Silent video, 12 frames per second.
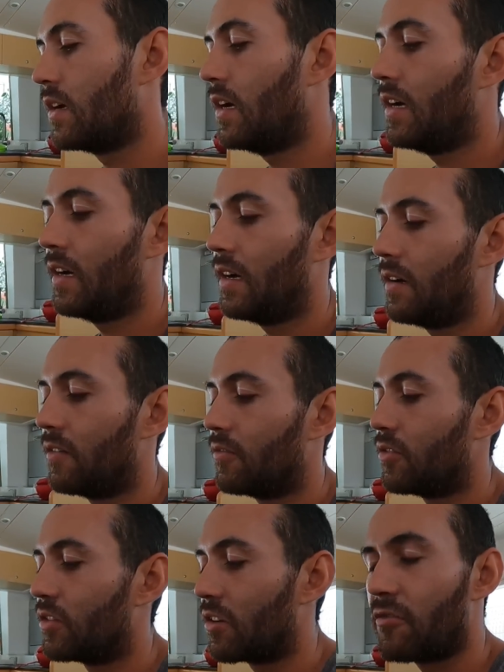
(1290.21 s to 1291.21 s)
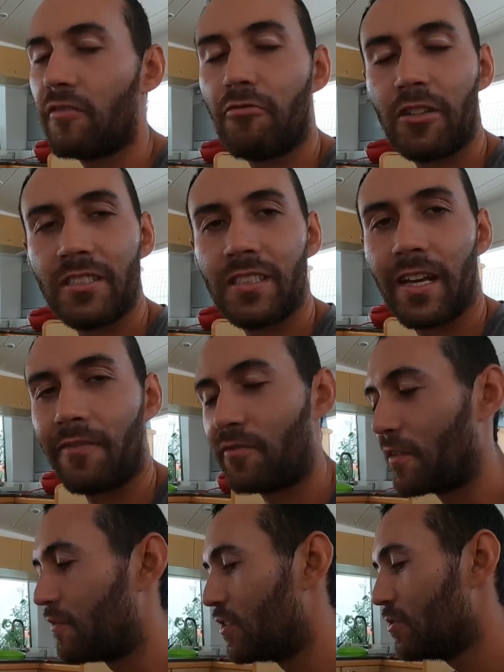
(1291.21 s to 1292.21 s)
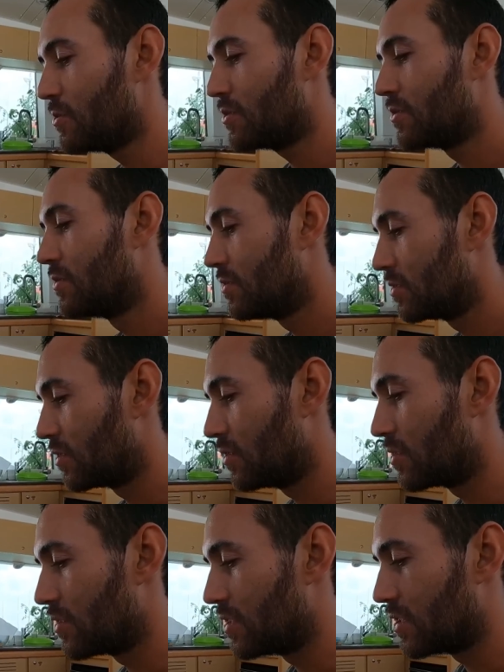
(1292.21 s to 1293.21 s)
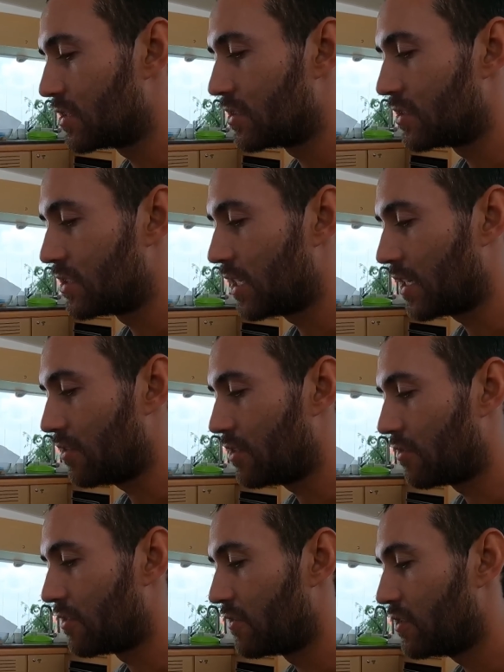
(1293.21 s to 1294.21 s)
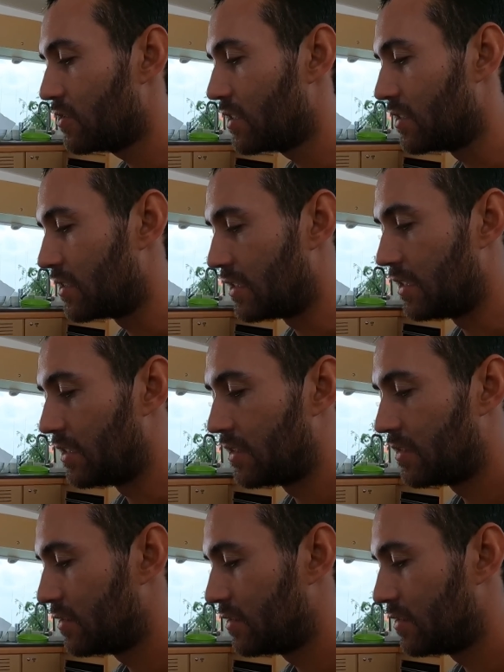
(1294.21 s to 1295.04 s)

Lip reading: Well, the green ones have reviews, so you could just check out the reviews and see